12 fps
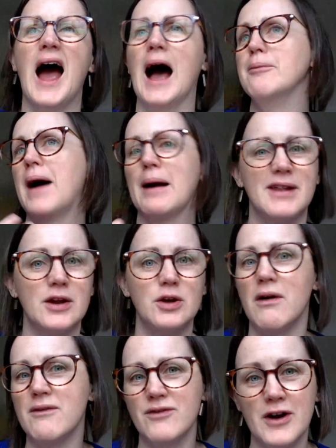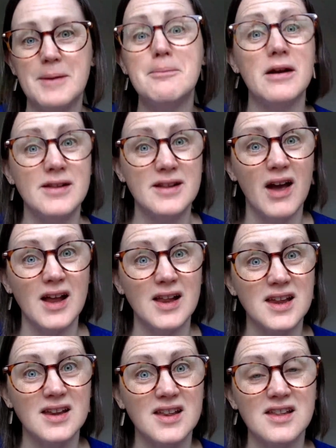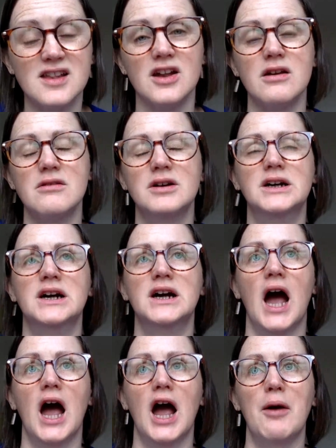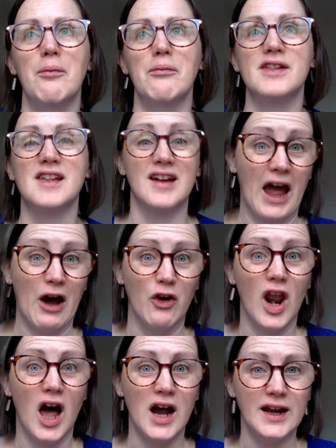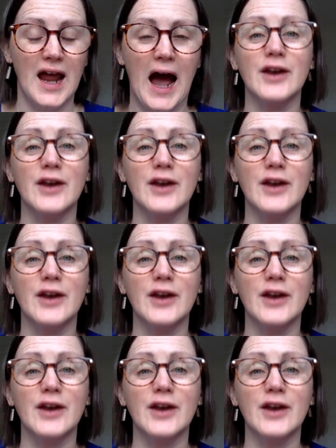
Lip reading: and perhaps who aren't very motivated to get online.